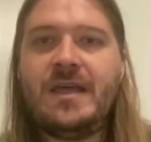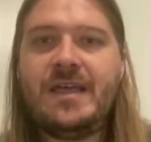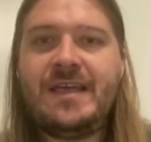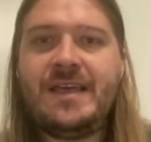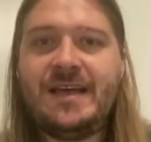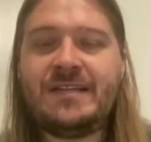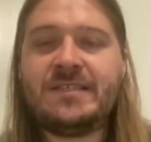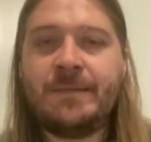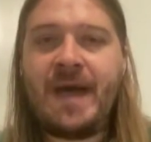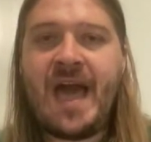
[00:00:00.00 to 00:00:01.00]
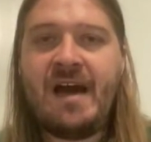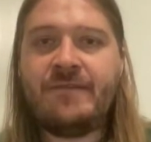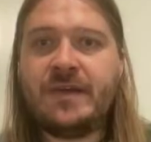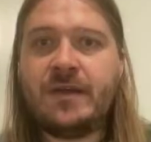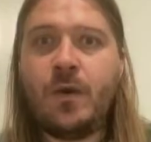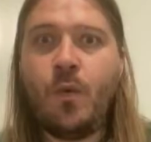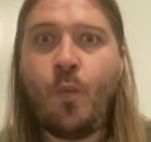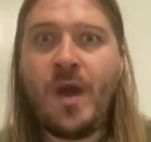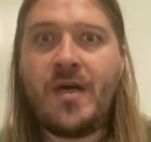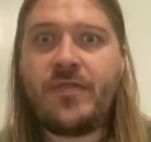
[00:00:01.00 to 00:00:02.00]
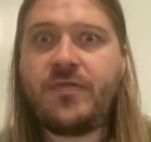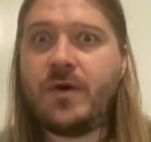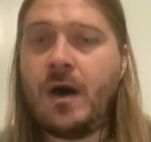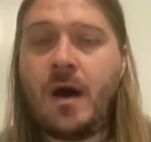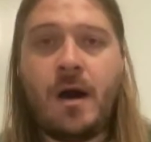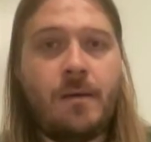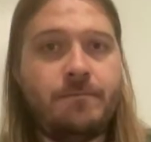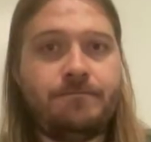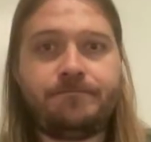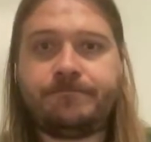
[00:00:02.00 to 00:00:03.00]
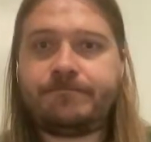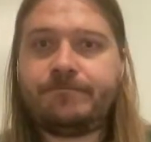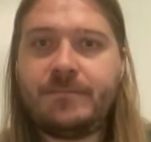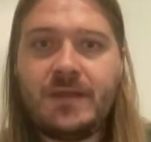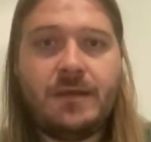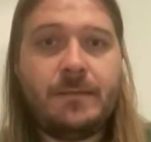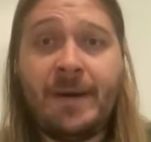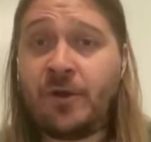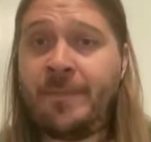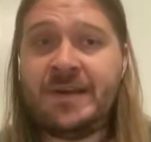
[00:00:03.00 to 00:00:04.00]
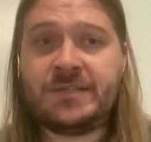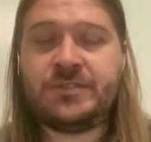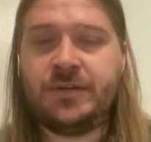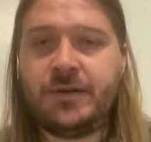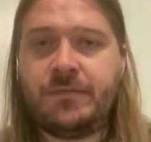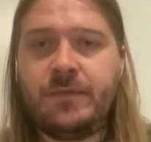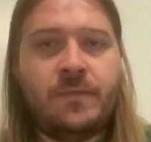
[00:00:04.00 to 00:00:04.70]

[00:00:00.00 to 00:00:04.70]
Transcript: he ends up having with Michael Penix Jr.